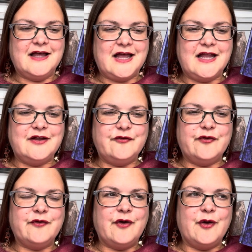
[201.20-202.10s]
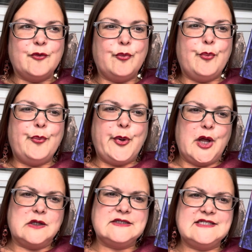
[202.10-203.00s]
kind of
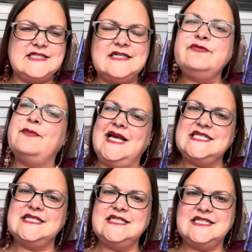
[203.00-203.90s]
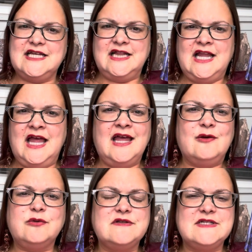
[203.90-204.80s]
positive messages in there.
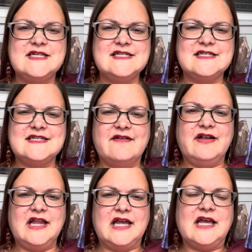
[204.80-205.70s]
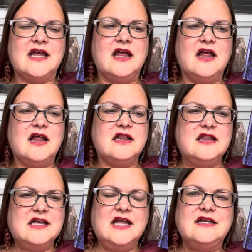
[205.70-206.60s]
It wasn't necessarily
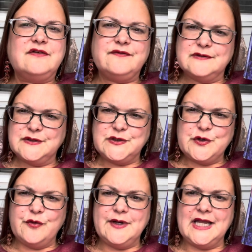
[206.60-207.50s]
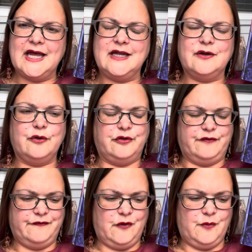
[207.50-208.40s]
the kind of storyline or
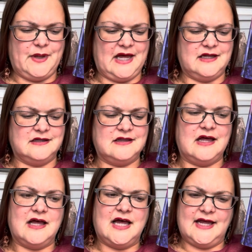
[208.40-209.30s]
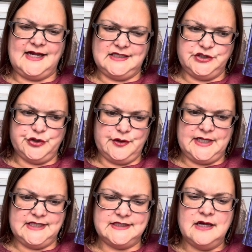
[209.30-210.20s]
the format that I enjoyed,